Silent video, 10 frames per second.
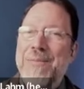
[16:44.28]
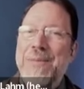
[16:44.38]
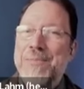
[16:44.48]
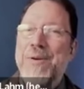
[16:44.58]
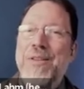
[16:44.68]

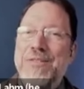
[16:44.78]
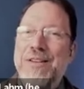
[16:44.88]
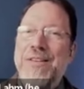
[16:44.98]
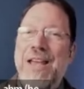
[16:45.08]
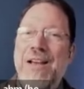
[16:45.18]

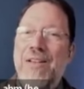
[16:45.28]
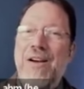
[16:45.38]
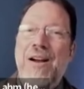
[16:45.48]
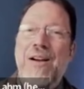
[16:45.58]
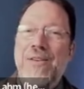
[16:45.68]
Princeton, Yale,
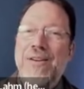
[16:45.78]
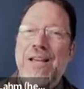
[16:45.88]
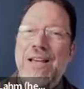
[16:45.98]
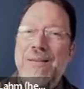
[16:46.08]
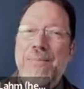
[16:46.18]
Harvard,
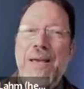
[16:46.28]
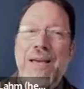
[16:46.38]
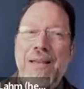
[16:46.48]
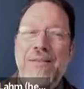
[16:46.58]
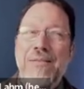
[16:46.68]
and
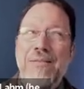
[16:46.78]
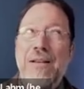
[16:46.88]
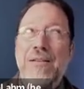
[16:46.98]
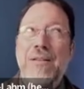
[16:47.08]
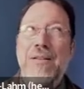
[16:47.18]
Penn,
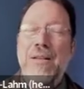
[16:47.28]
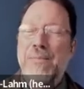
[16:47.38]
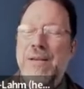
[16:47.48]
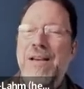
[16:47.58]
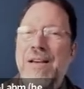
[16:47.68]

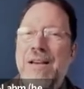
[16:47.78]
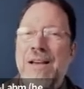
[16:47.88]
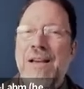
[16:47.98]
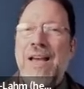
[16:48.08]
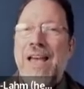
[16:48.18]
Columbia.
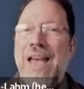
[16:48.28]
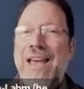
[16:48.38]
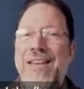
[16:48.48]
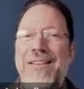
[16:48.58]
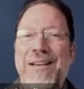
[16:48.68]

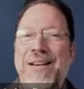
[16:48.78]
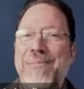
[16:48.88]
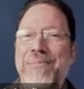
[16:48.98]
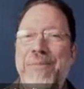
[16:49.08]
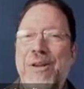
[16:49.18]
And
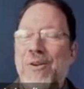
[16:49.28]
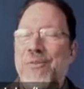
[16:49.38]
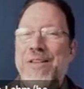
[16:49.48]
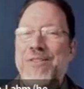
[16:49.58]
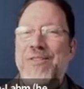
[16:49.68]

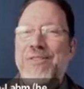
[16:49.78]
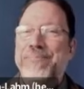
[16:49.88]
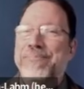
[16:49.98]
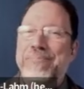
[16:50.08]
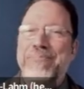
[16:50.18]
that's
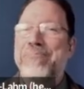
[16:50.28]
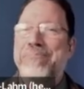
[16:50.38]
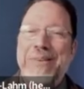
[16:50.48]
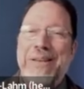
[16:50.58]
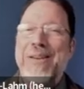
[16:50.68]

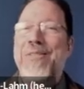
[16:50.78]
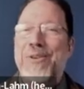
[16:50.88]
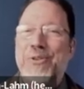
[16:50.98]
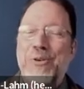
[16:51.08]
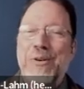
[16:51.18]

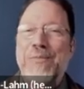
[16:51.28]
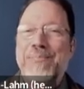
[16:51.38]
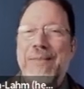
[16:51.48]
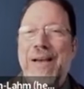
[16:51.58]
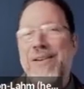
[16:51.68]
another sort of,
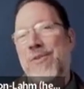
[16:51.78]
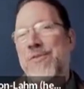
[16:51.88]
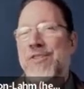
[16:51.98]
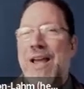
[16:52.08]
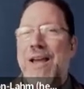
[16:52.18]
I don't know
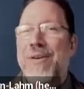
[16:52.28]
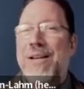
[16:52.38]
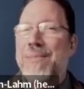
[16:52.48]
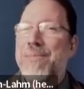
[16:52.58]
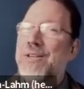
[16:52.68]
if it's an
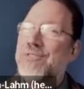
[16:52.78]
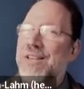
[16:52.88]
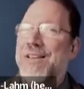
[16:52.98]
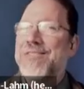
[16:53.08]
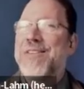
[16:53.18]
irony, but it's
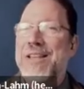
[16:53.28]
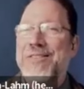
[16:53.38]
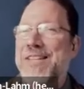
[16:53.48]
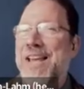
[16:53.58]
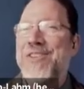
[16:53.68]

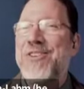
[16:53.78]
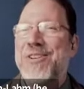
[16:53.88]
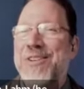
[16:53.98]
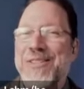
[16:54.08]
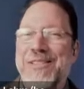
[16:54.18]

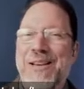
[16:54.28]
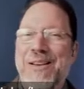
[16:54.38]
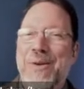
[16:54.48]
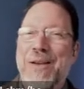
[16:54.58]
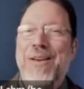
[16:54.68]
tension. It's
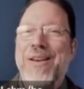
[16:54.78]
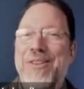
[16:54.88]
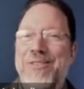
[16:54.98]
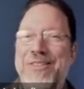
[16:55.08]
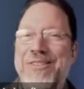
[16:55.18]
whatever it
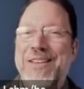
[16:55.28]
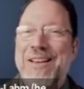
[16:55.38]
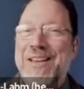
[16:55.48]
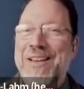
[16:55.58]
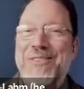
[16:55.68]
is.
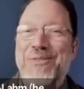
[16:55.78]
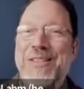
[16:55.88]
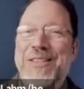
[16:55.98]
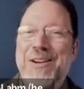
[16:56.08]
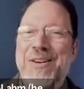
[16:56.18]
It's
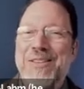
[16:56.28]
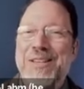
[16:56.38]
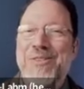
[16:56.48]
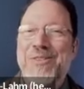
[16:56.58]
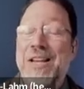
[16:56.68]
right there, and it's
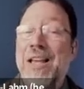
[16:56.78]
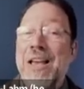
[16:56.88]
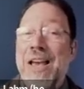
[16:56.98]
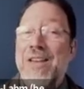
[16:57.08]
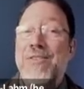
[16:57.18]
interesting.
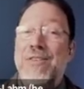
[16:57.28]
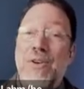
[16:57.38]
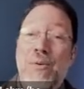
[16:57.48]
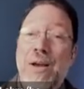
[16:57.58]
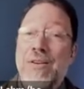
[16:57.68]
And you can
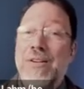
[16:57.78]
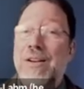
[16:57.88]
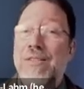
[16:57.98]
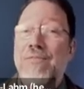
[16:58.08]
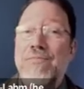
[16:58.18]
go around and
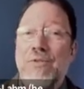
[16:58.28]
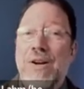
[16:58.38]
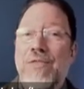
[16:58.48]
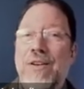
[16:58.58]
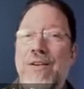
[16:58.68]
kind of try
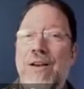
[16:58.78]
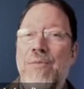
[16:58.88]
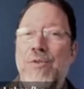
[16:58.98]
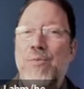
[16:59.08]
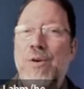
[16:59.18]
to figure out
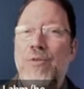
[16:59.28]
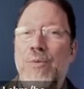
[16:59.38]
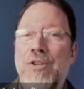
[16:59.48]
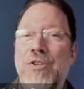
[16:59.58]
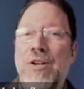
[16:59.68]
which one is
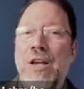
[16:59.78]
which.